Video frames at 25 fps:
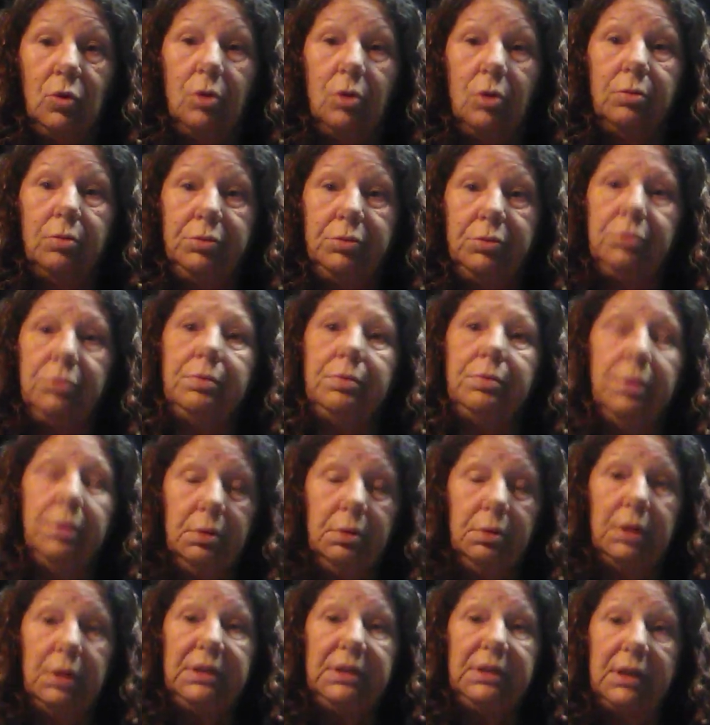Or
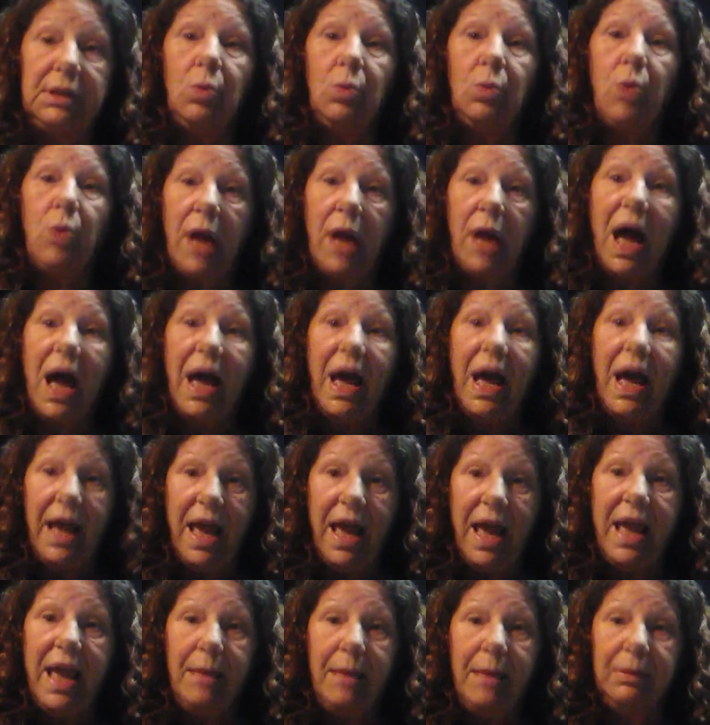let's say what
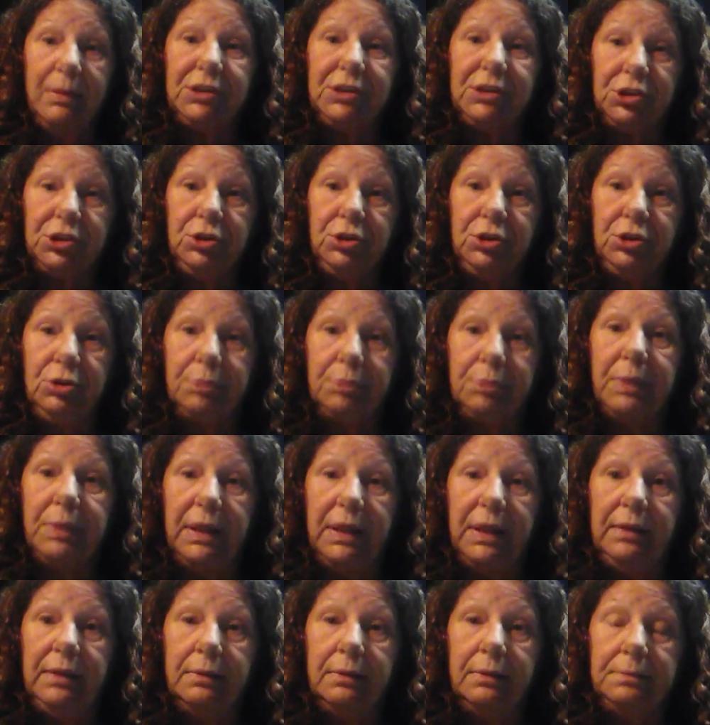I am,
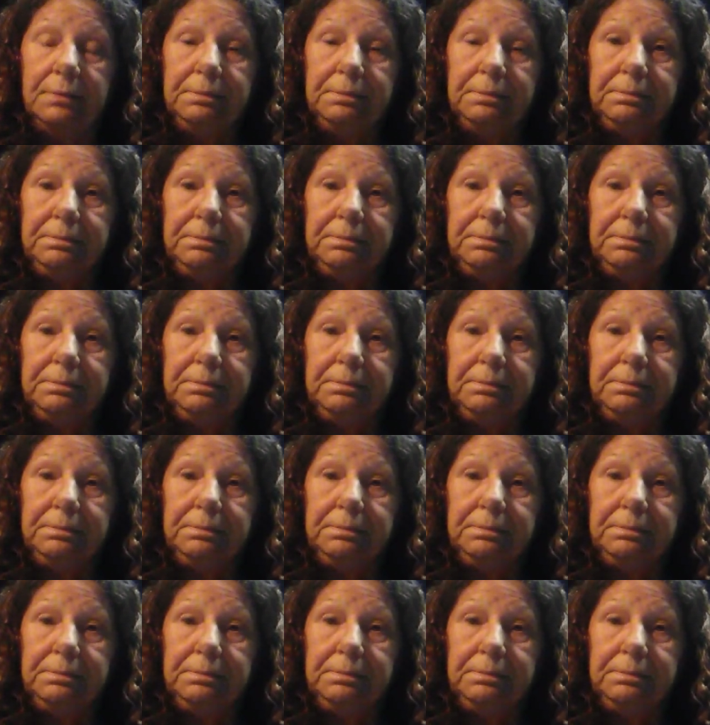excuse me.